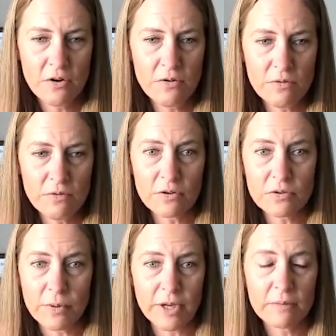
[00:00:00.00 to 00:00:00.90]
who
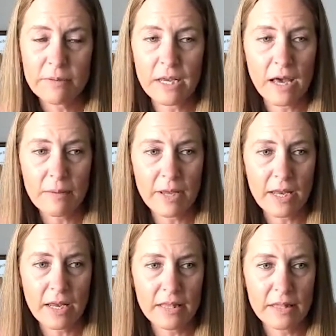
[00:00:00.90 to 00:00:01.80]
knows what could be
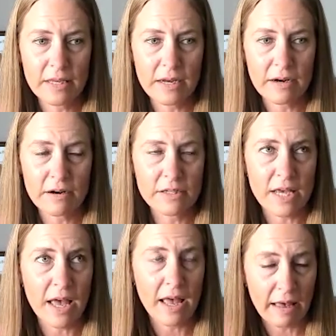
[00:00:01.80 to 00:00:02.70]
coming in the years
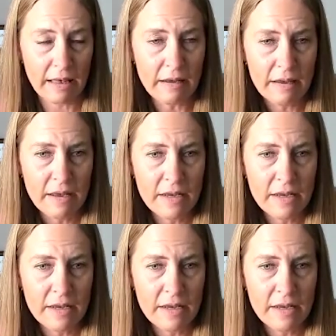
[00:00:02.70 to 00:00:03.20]
ahead.